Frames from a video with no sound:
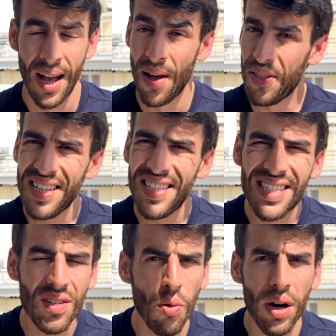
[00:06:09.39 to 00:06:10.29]
This
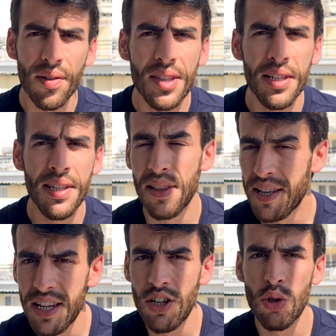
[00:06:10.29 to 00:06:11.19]
is one of the
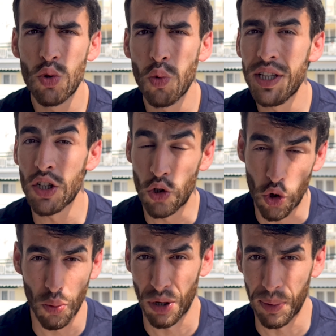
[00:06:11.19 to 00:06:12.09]
issues with
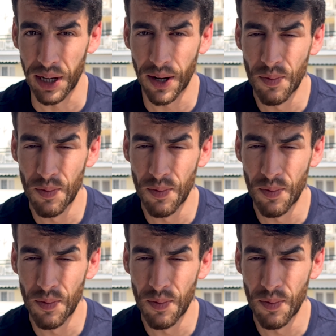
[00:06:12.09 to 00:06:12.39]
dropshipping.